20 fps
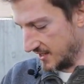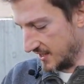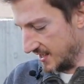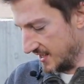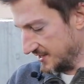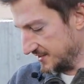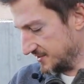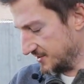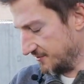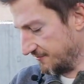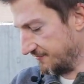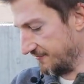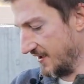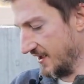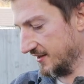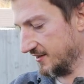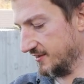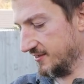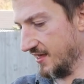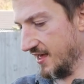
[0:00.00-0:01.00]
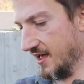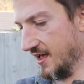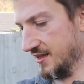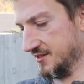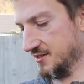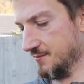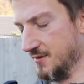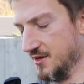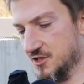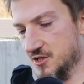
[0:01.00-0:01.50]
is the fact that,
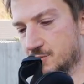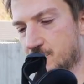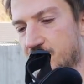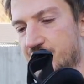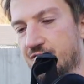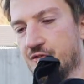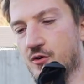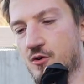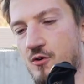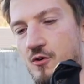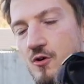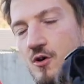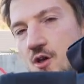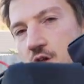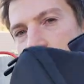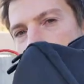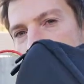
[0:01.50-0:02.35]
as I mentioned before,